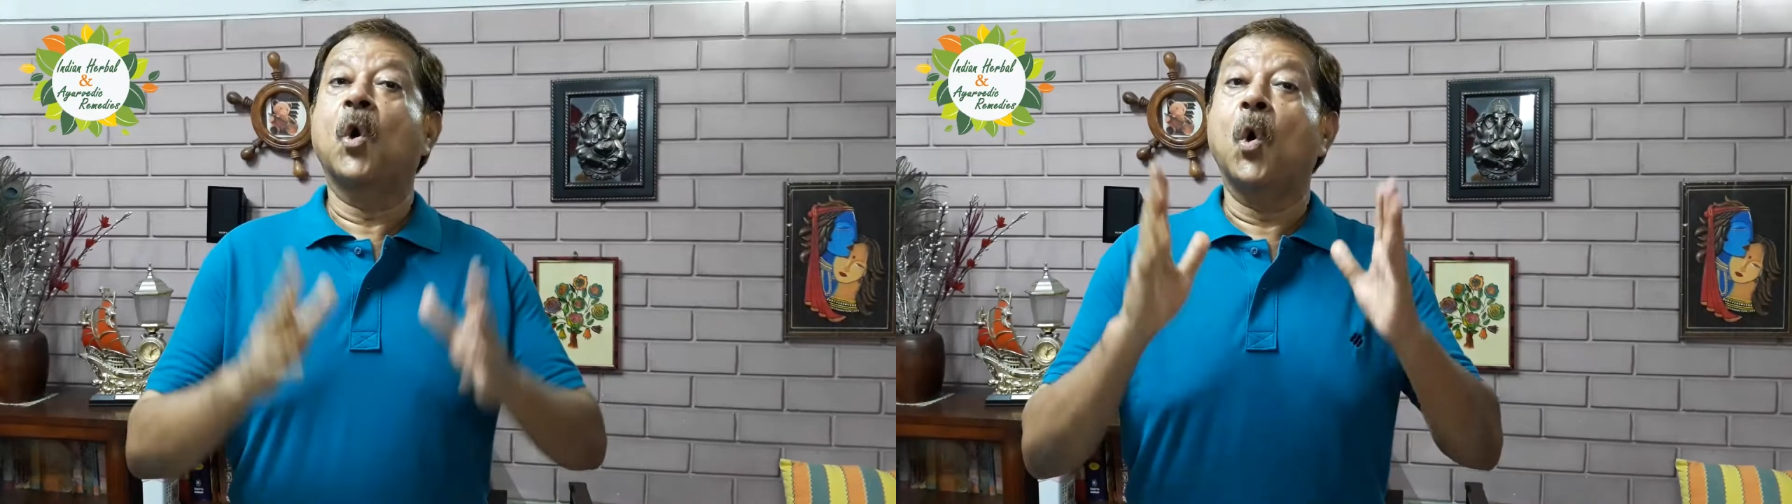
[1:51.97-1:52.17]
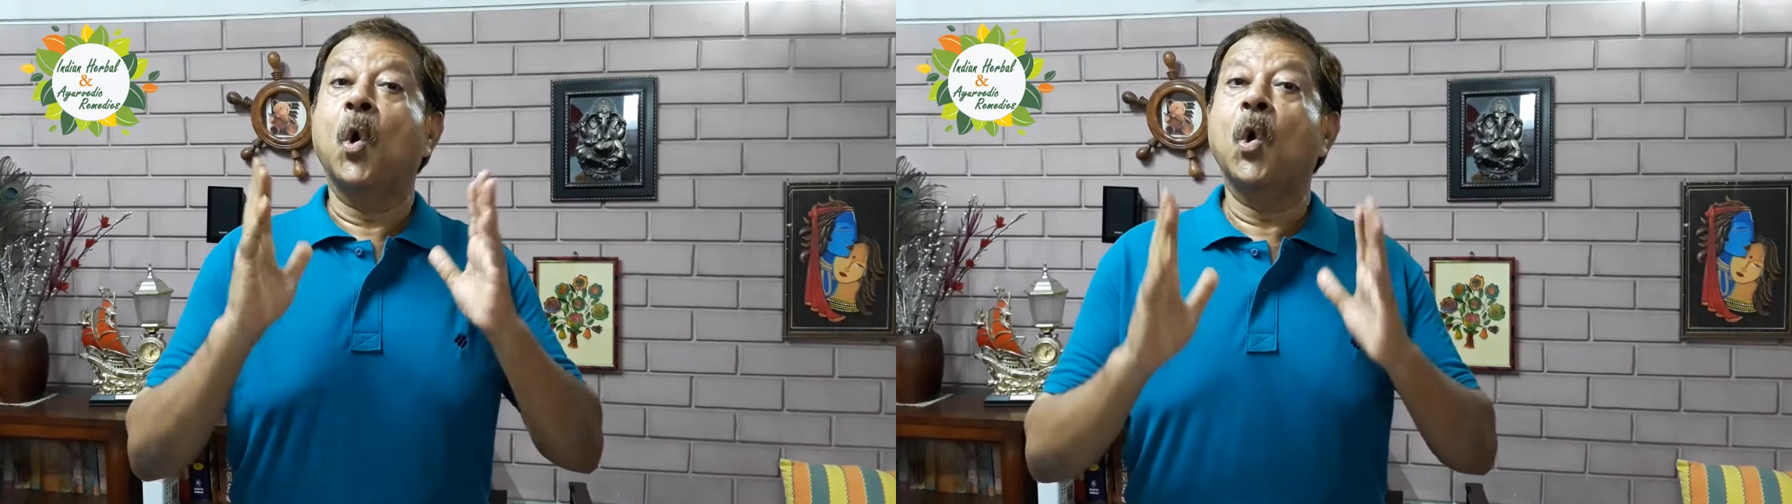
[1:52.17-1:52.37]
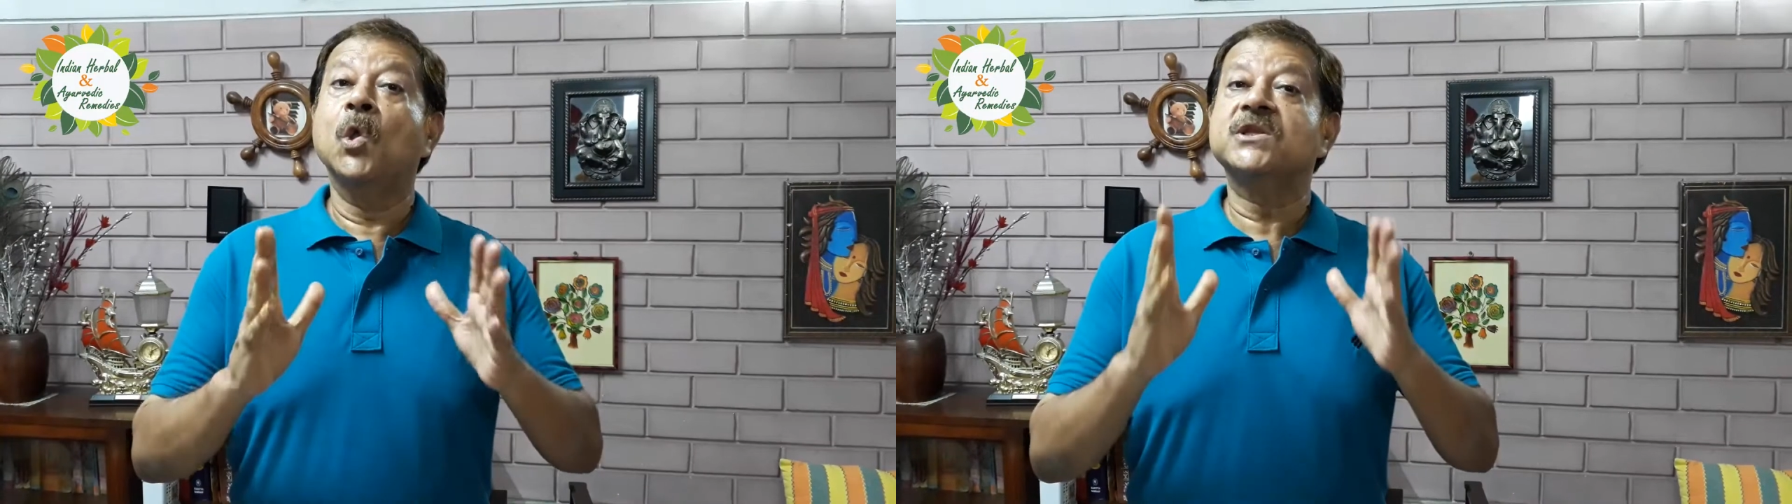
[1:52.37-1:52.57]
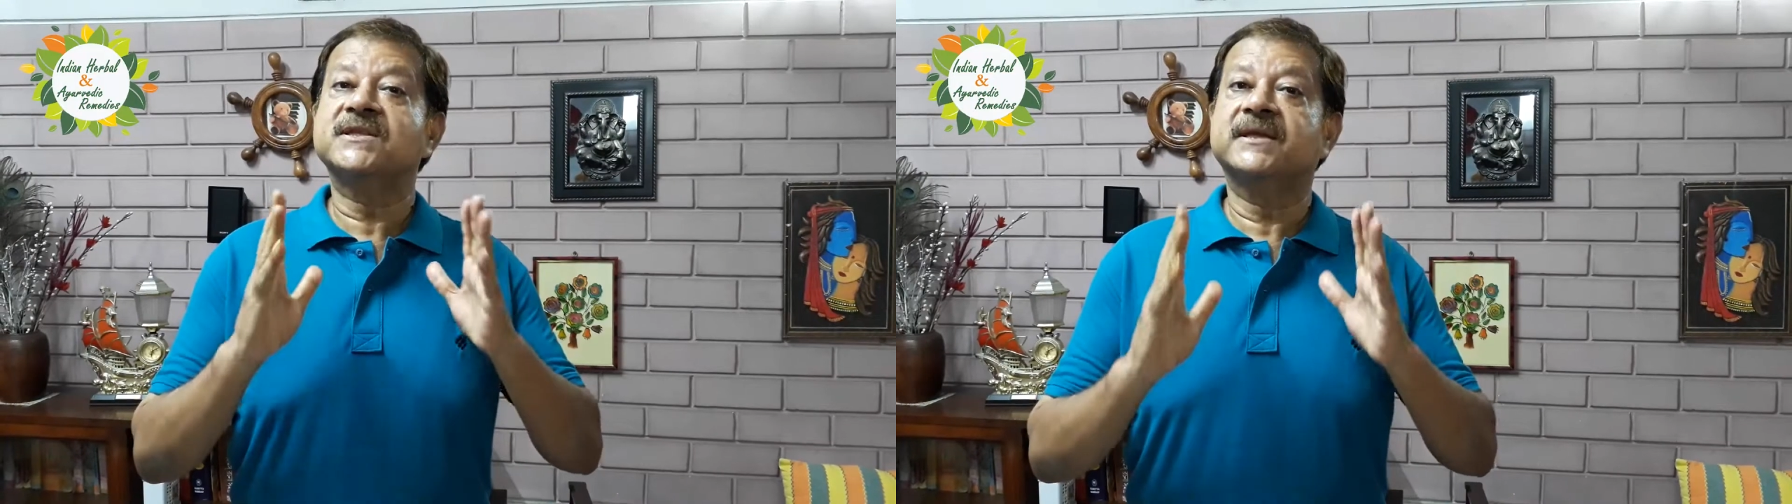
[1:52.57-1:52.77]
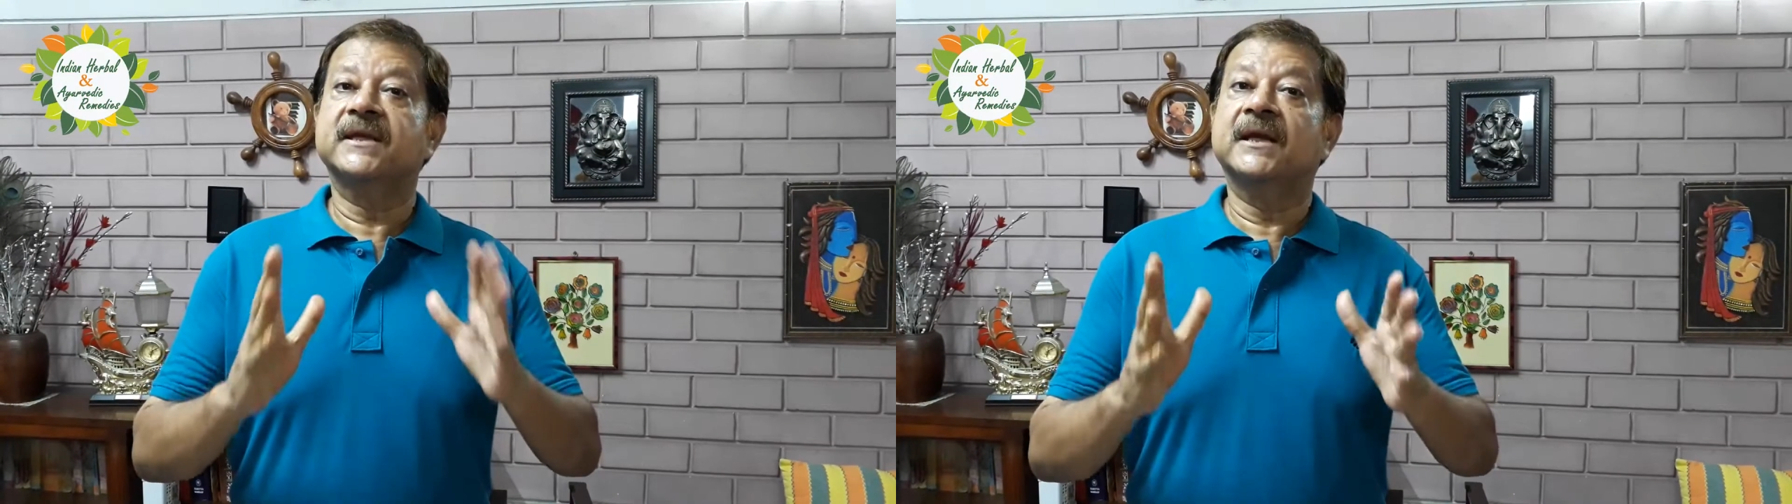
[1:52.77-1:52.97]
all
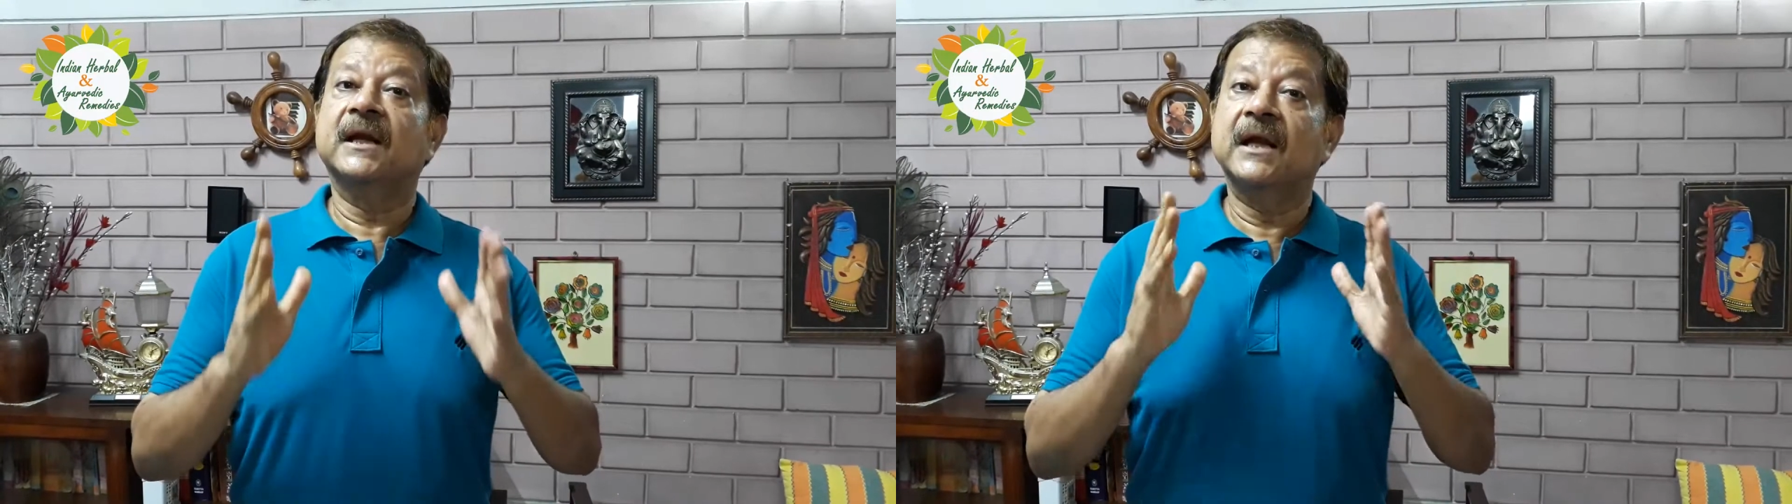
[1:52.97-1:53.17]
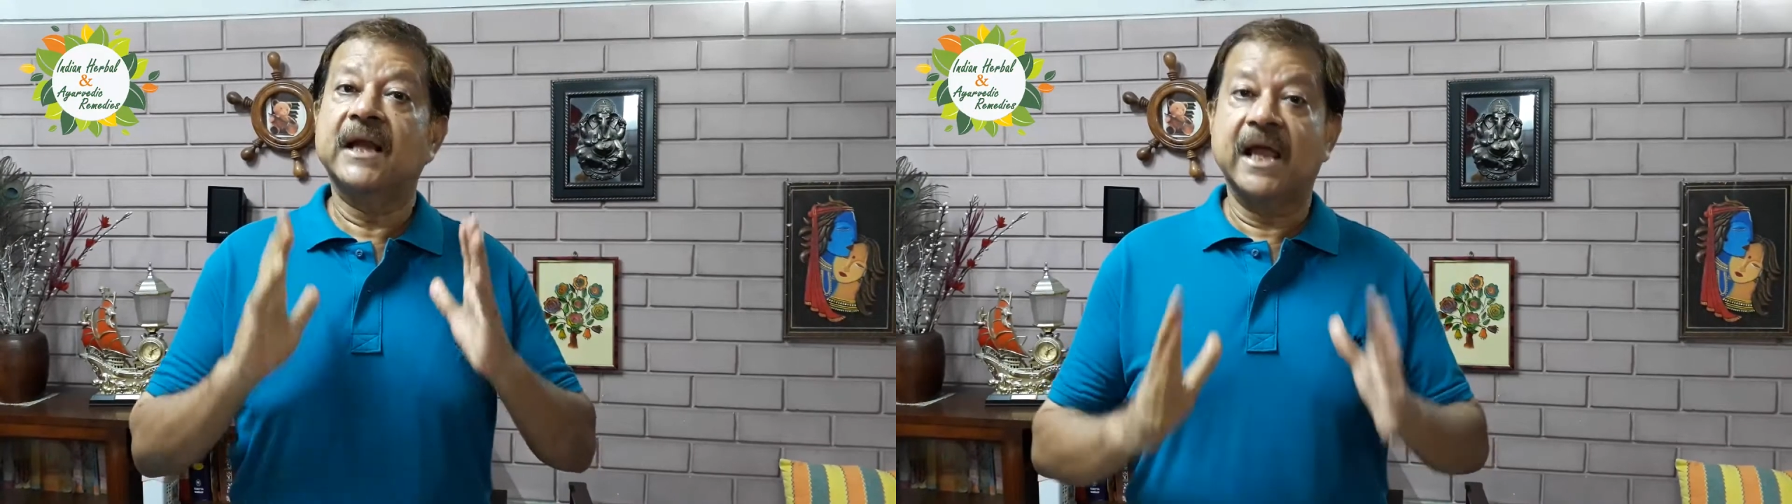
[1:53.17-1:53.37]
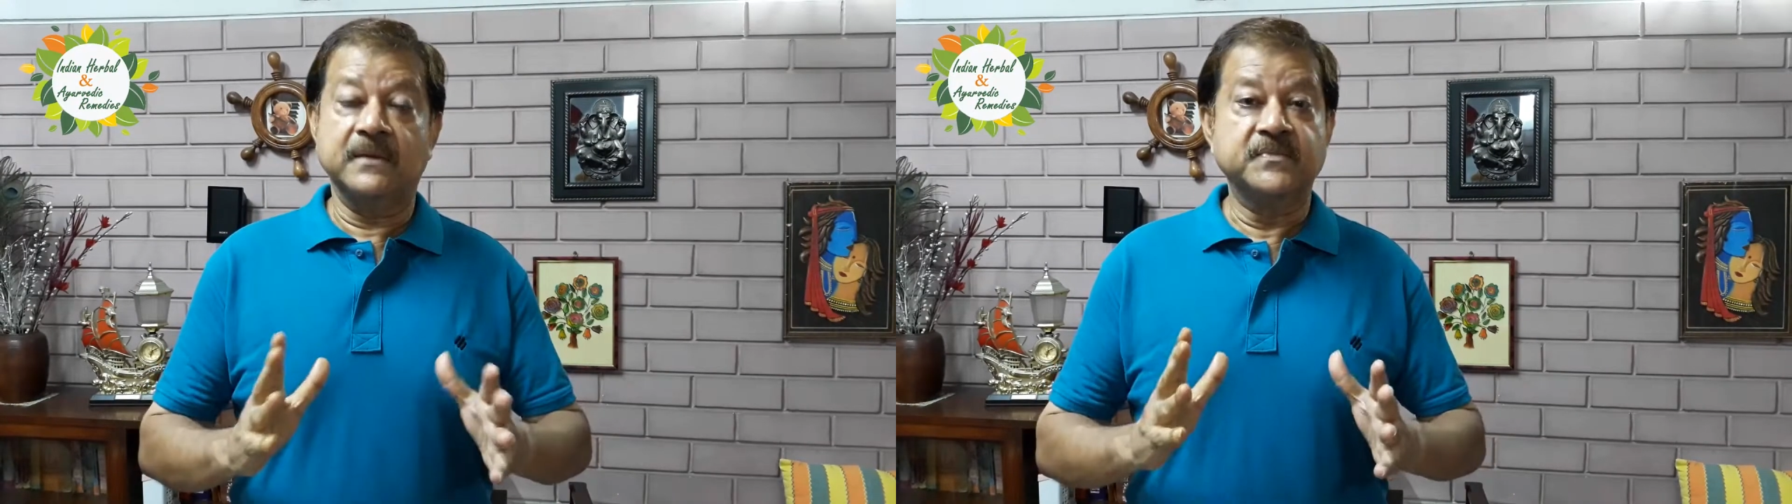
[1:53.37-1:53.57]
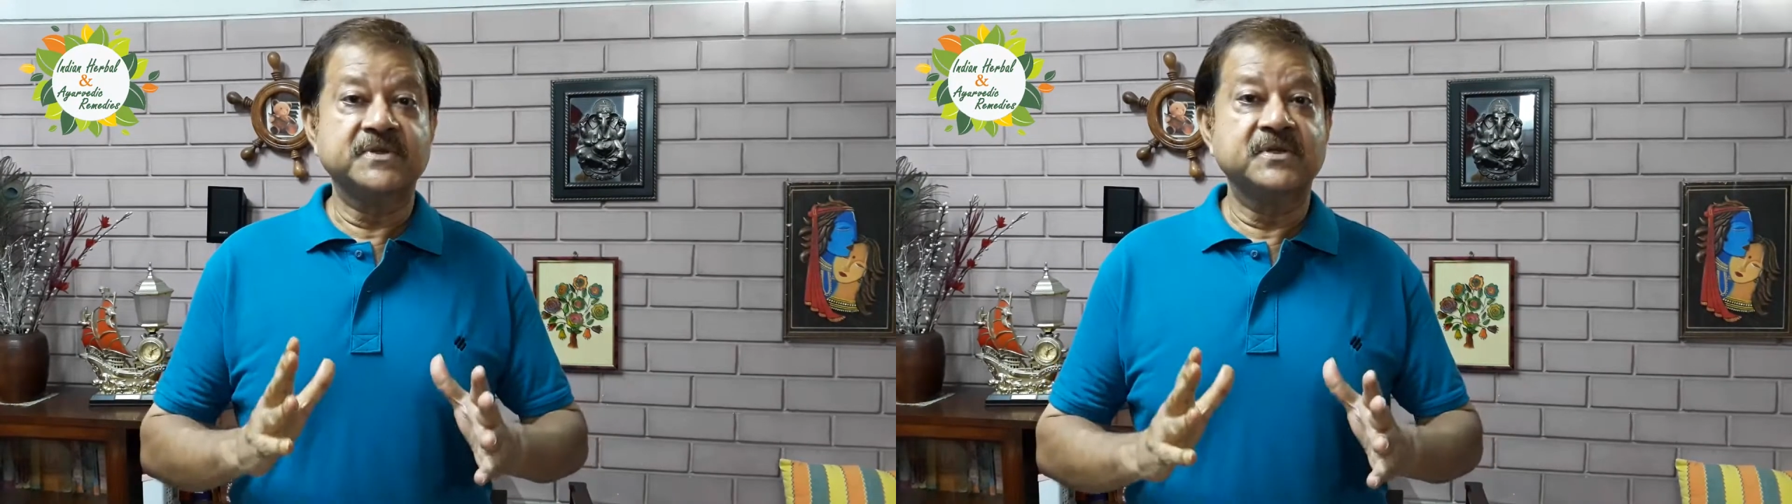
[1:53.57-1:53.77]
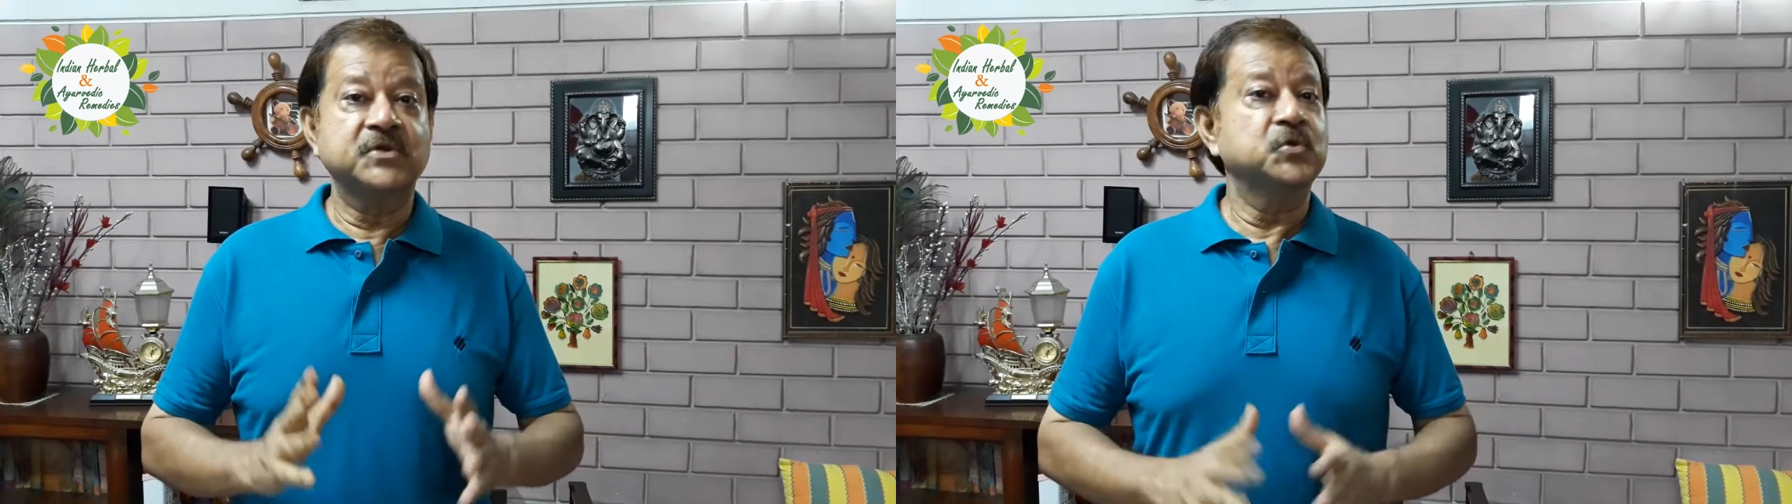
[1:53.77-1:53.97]
skin types.